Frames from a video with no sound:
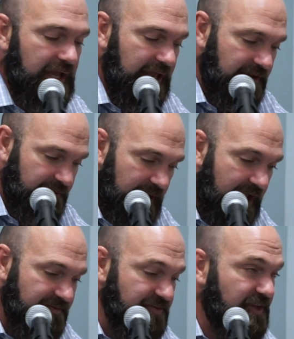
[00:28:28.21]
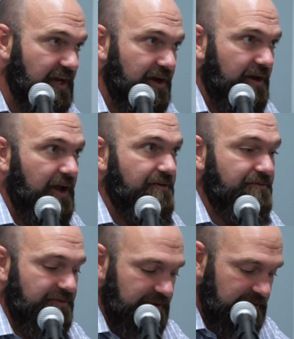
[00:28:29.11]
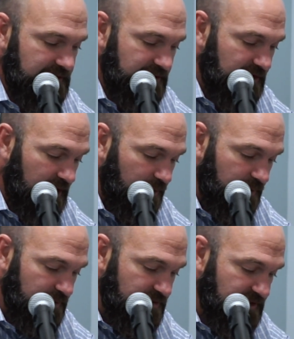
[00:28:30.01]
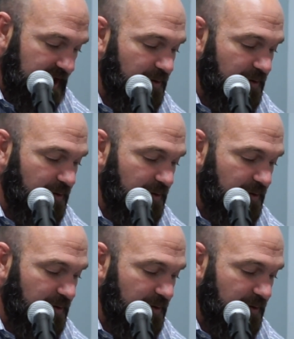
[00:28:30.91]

And if I haven't said it enough, stay